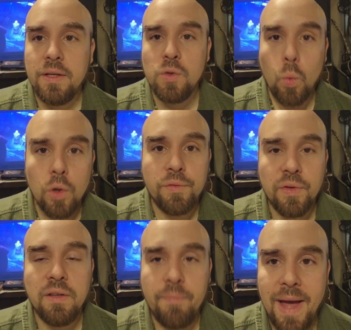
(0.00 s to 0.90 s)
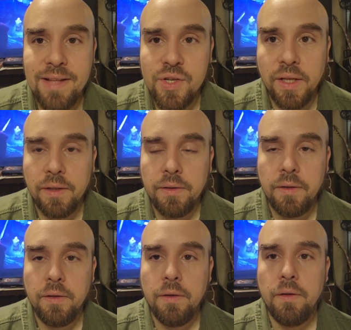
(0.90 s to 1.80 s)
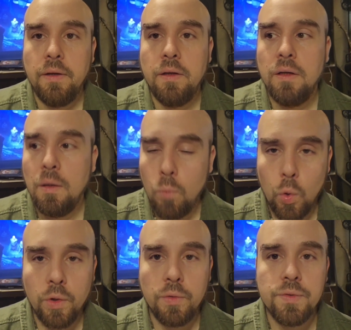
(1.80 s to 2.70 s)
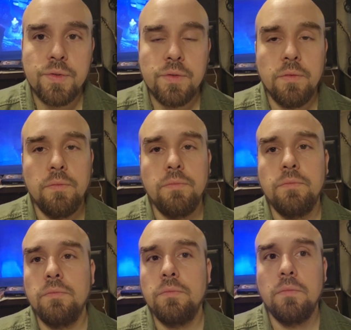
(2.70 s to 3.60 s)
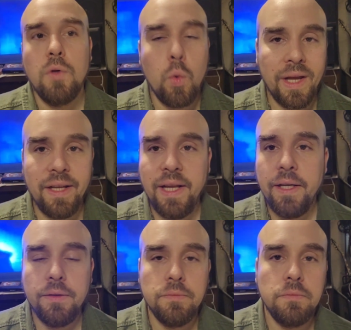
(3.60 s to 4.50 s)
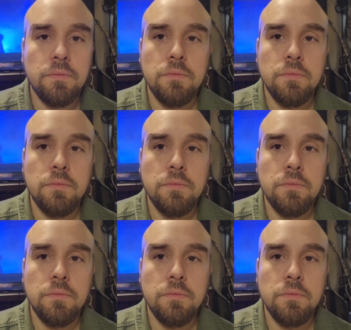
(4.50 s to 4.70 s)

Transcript: it's a world full of magic, immortals, quickening,